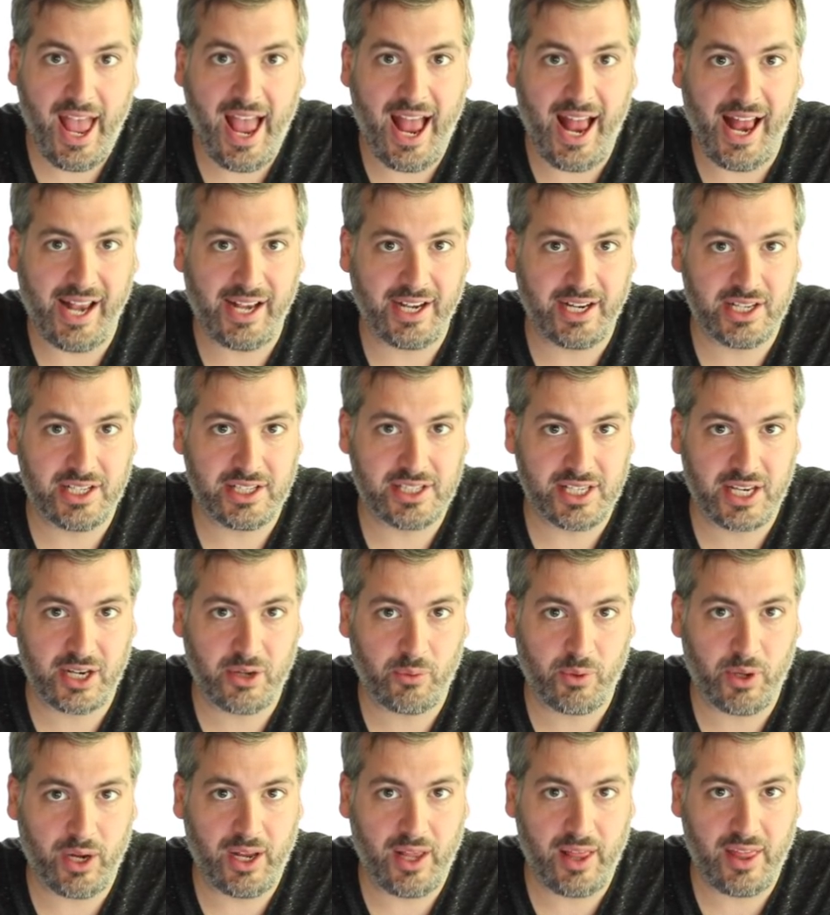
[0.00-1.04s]
And
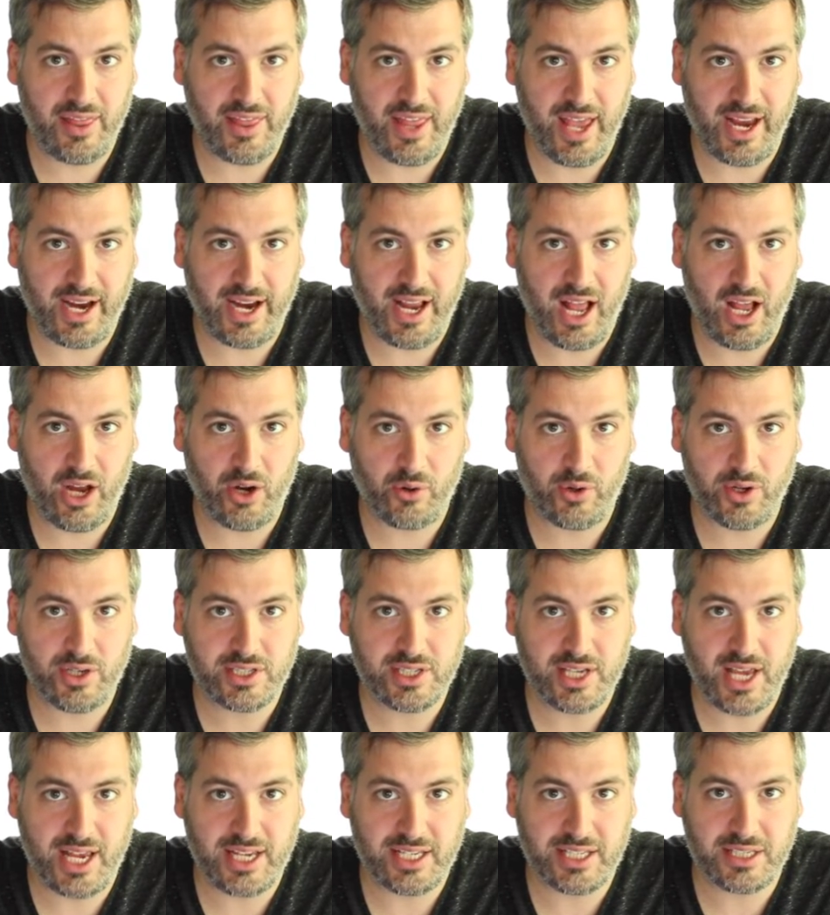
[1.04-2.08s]
considering that
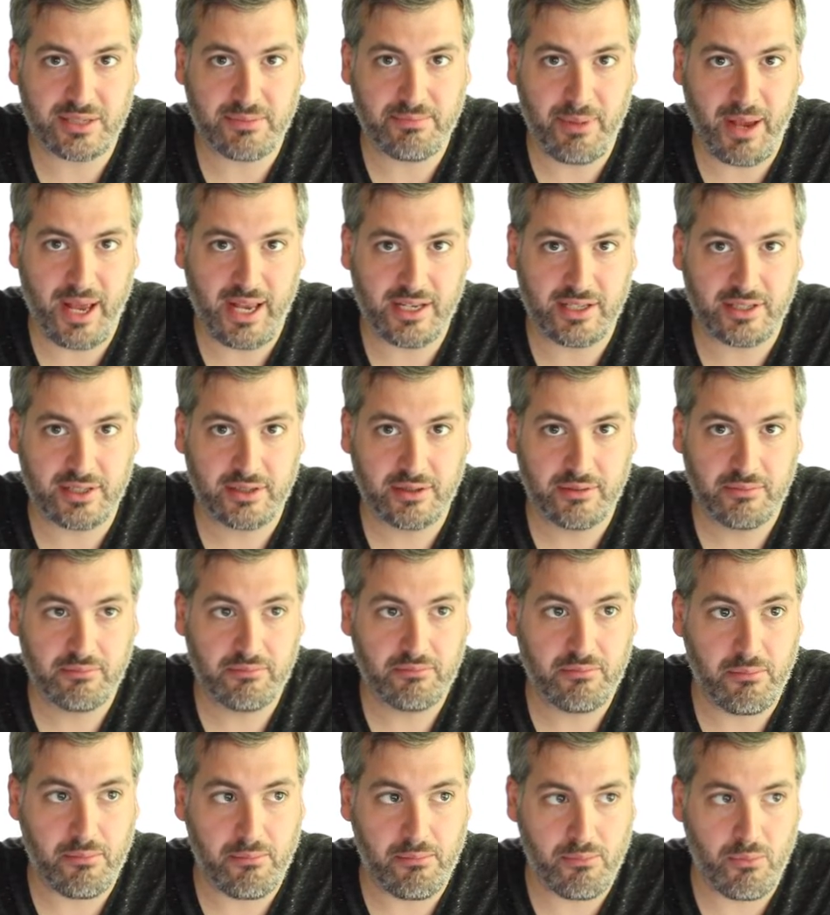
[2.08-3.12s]
Congress has spent
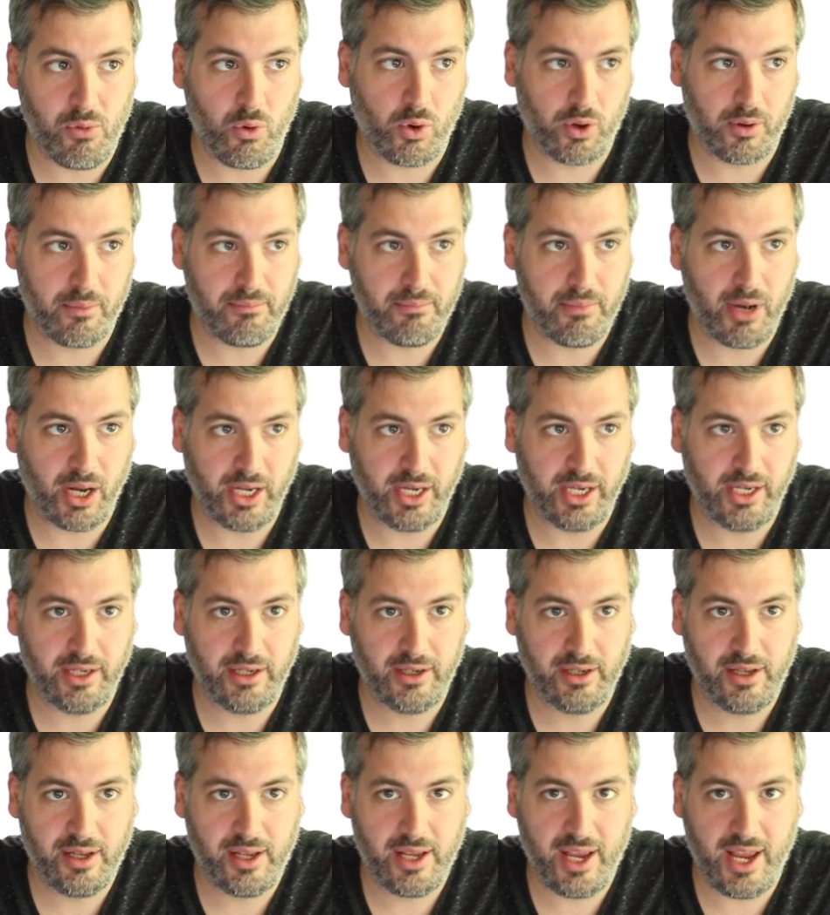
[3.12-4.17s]
more
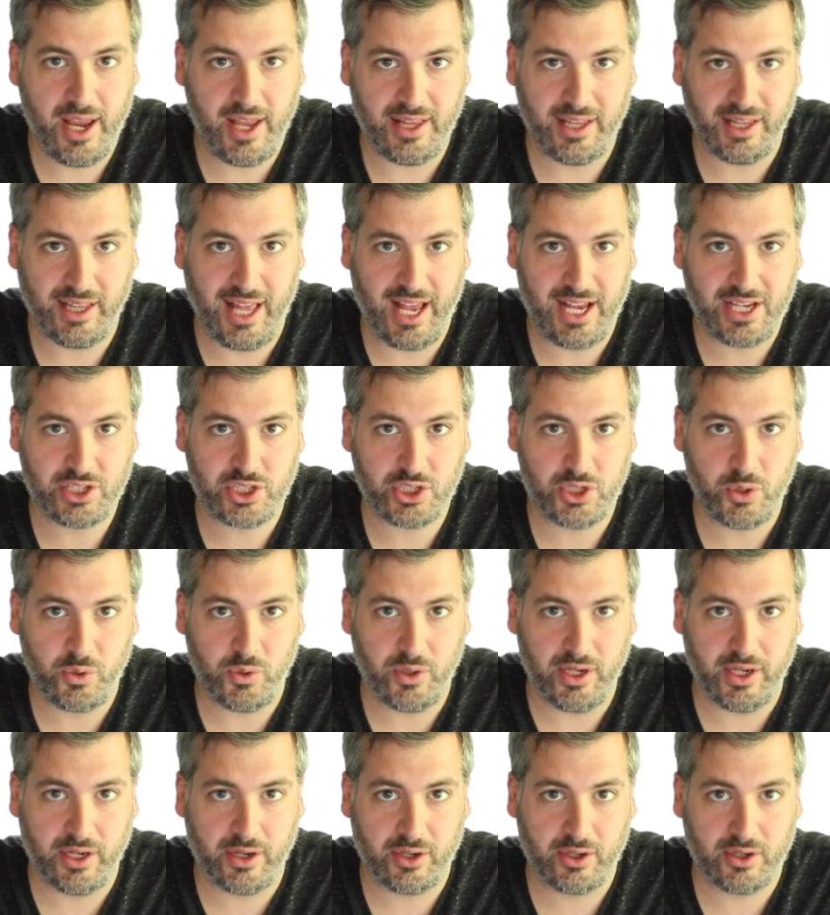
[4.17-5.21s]
money in the last 2
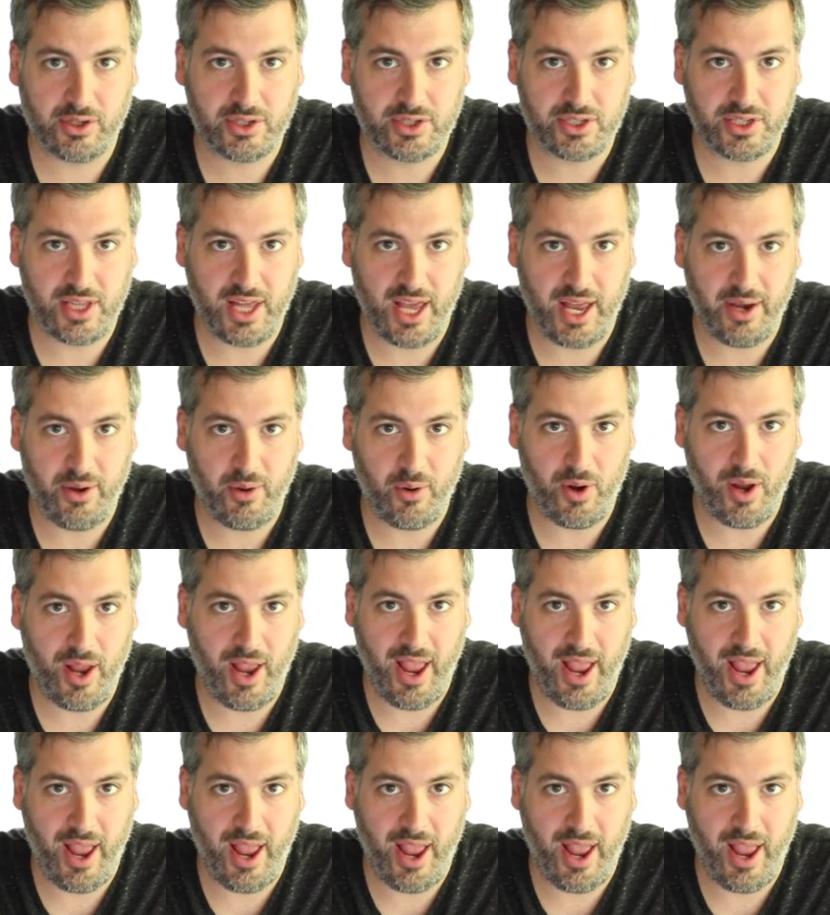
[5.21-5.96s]
years than